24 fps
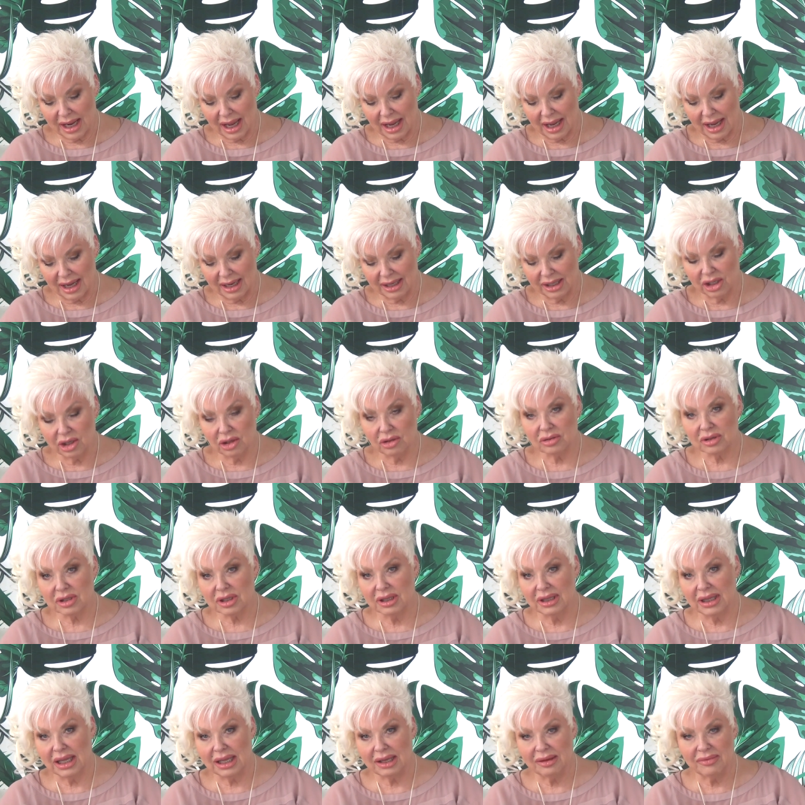I
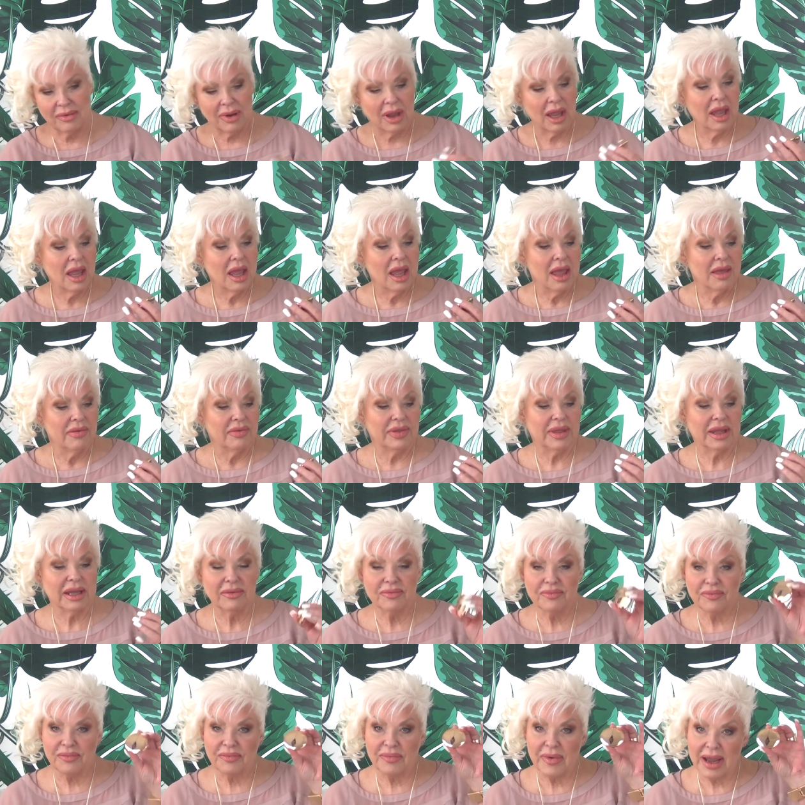use the the
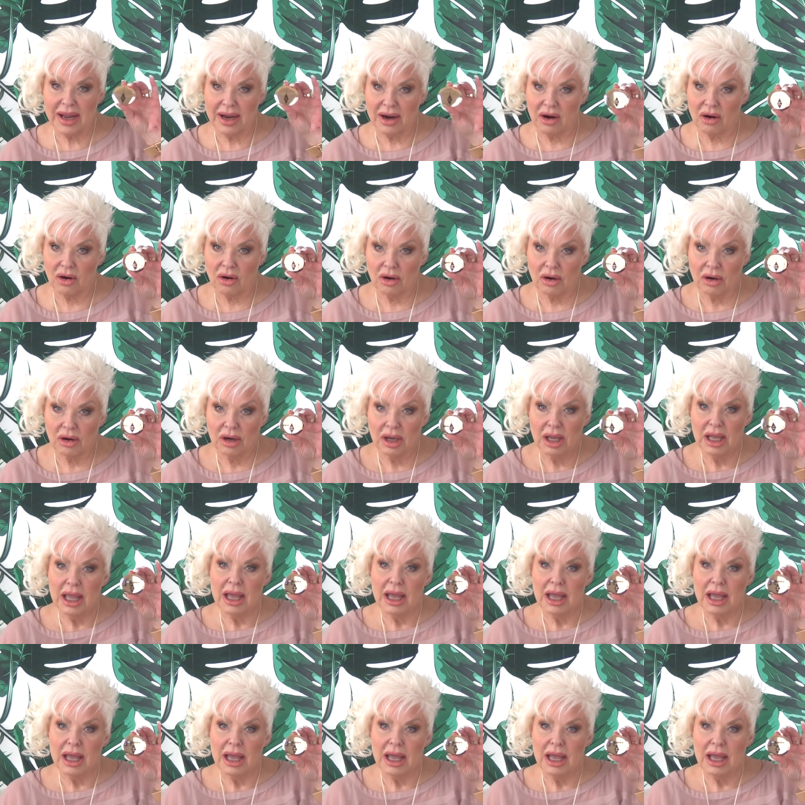fair.